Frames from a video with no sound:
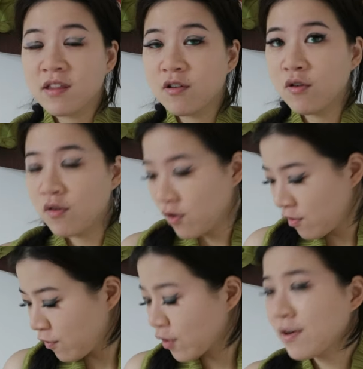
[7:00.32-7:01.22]
so
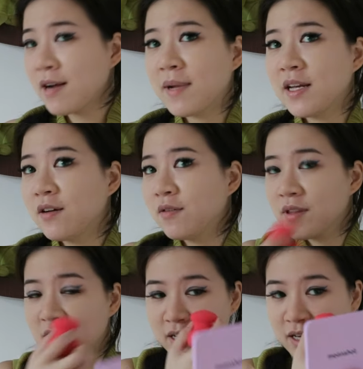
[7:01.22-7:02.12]
for around my
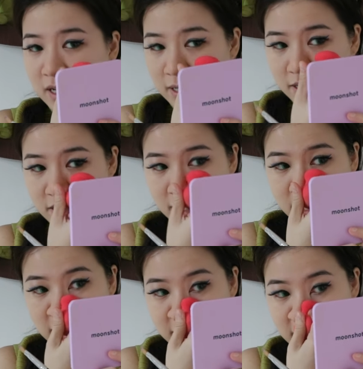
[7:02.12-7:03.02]
nose, this
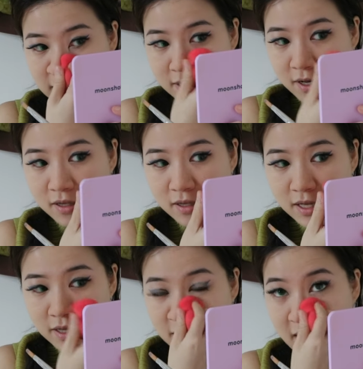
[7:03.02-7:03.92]
thing is not
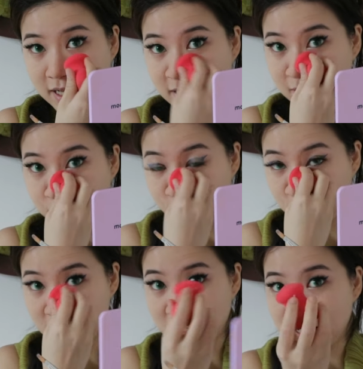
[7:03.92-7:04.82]
exactly the
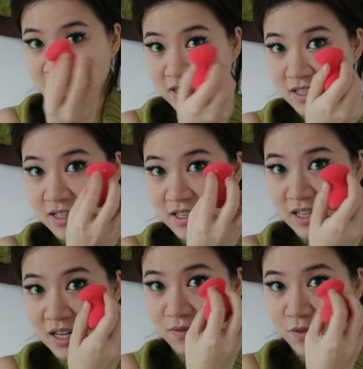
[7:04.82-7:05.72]
most
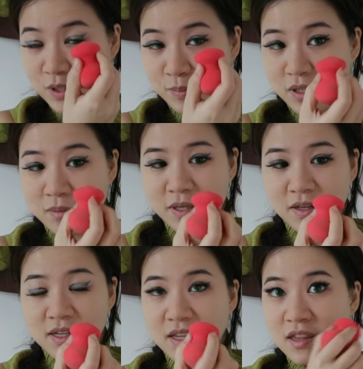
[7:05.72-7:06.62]
comfortable
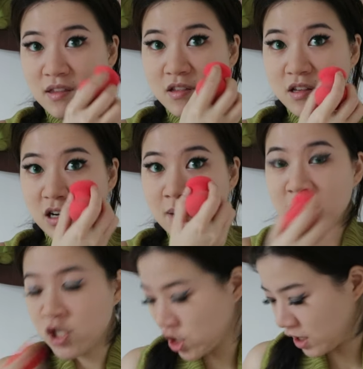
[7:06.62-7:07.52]
because it's a
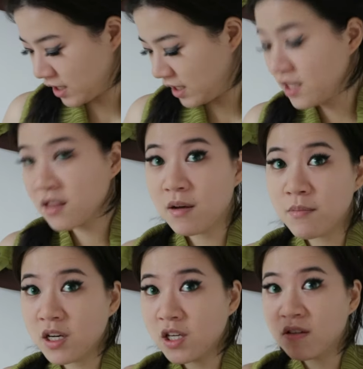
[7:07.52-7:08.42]
bit chunky, so I'm
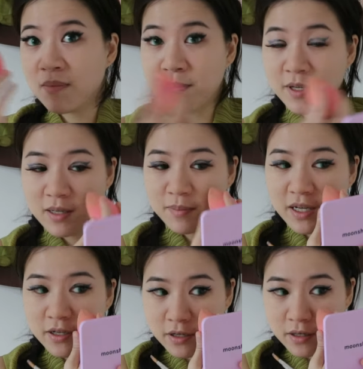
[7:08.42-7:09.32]
going to use my beauty
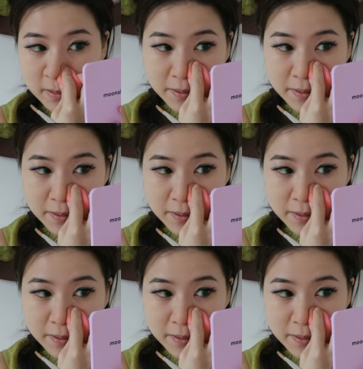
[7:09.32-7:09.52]
blender.